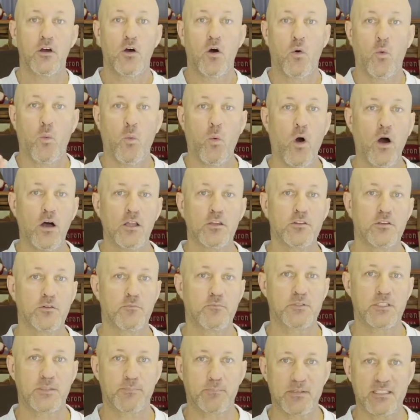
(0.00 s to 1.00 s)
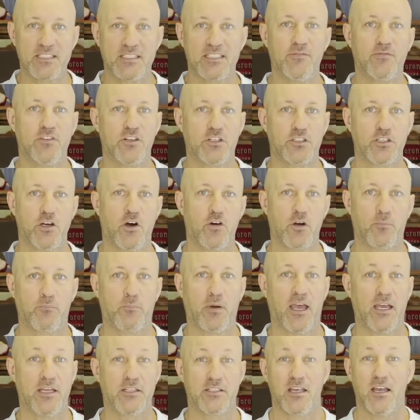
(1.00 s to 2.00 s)
what the specific shoulder
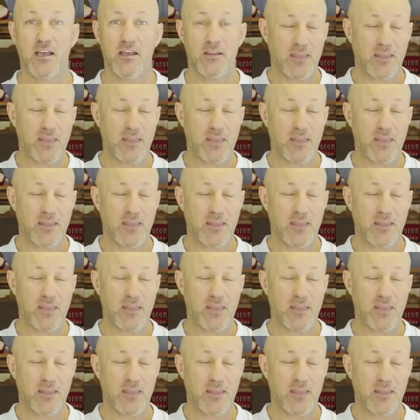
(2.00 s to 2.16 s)
pains.